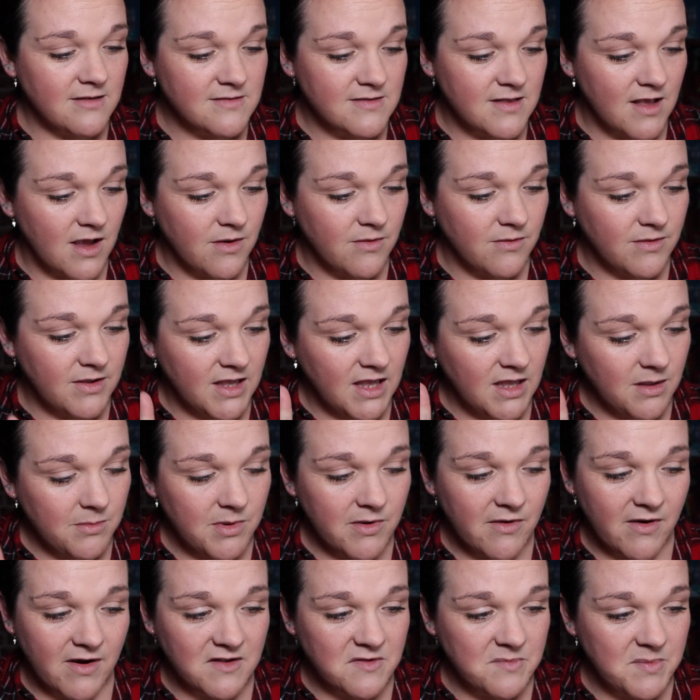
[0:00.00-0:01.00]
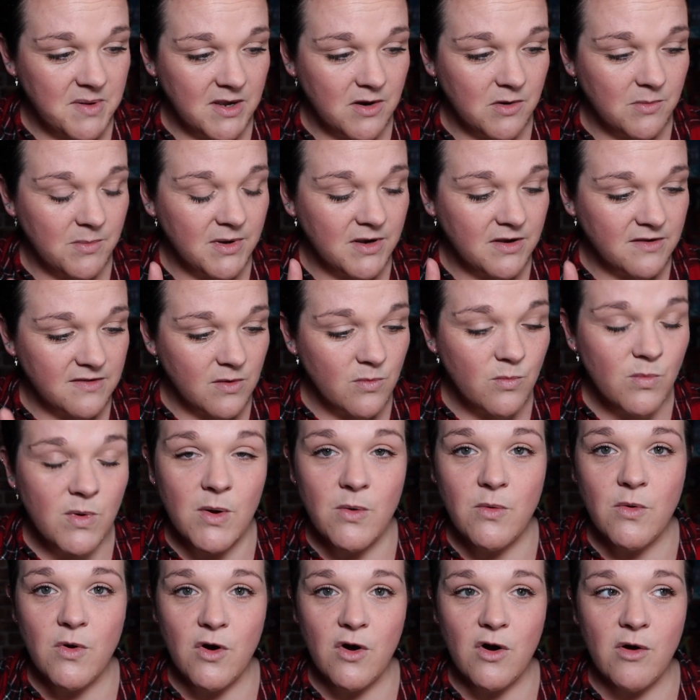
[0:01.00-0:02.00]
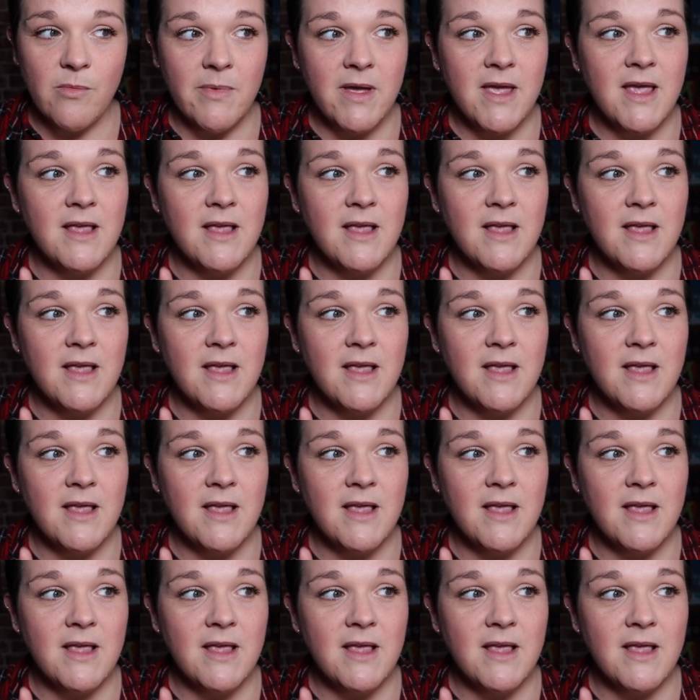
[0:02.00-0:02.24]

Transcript: So keep your eyes peeled because it will come.